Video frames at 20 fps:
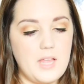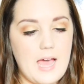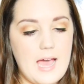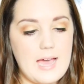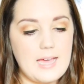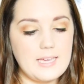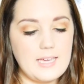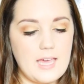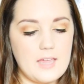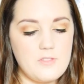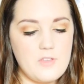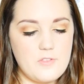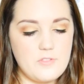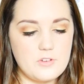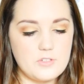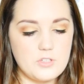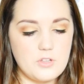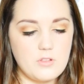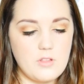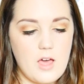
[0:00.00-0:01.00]
black, and then
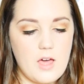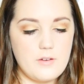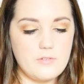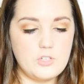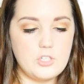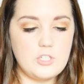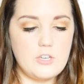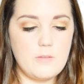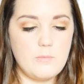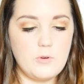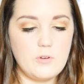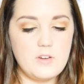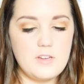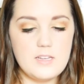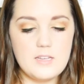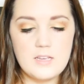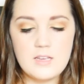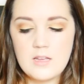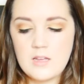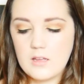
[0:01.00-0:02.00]
there's a lot of
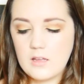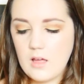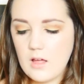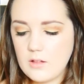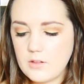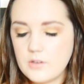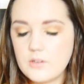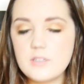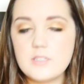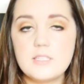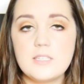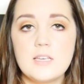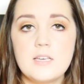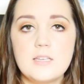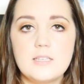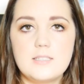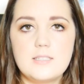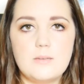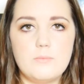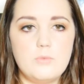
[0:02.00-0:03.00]
shimmery colors,
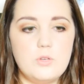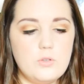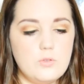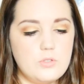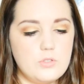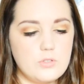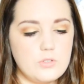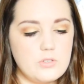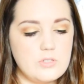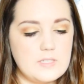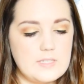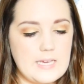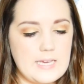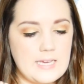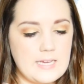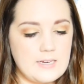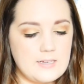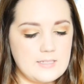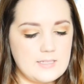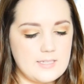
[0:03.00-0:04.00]
some neutrals
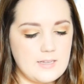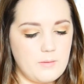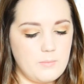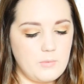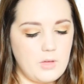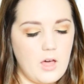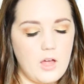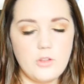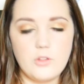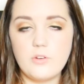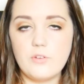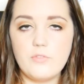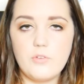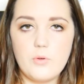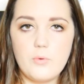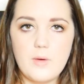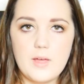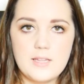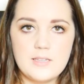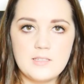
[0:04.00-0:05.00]
and some
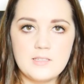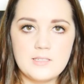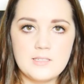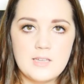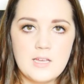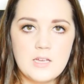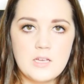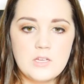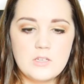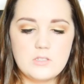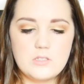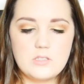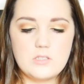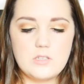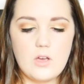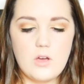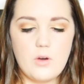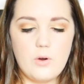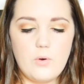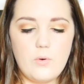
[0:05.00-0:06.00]
colorful ones.
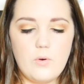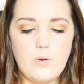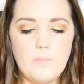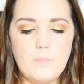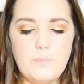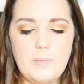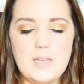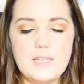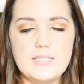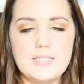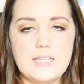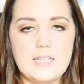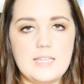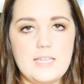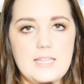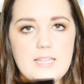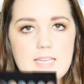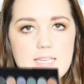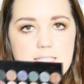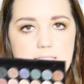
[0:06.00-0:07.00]
So
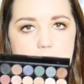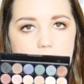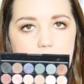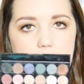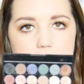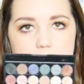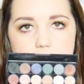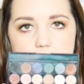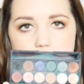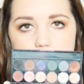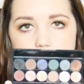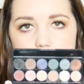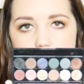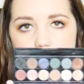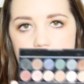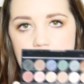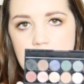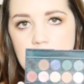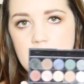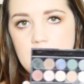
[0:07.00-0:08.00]
basically this has like
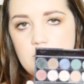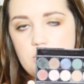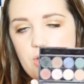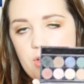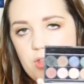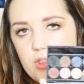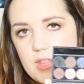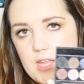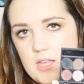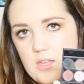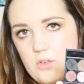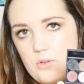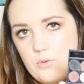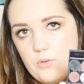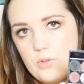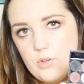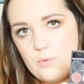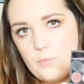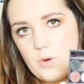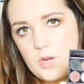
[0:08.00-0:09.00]
any look that
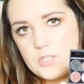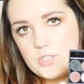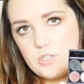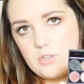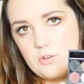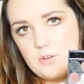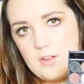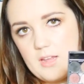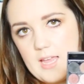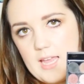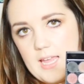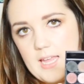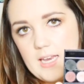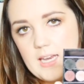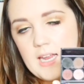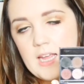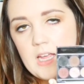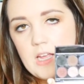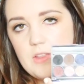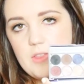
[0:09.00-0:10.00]
you could want to
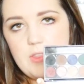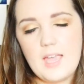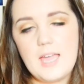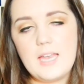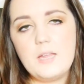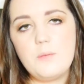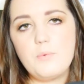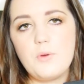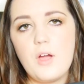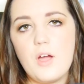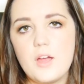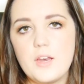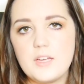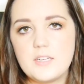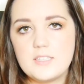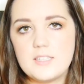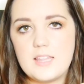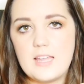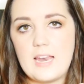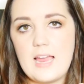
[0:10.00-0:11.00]
create. Any
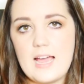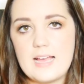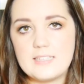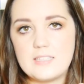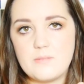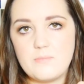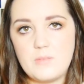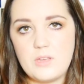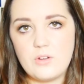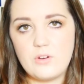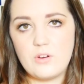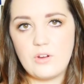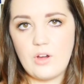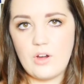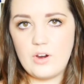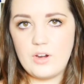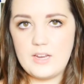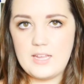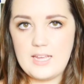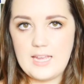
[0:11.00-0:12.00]
product that has a mirror
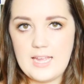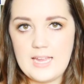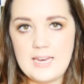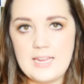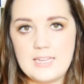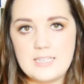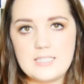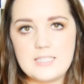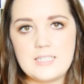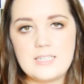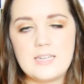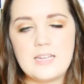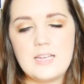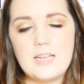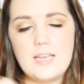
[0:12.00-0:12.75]
already in it,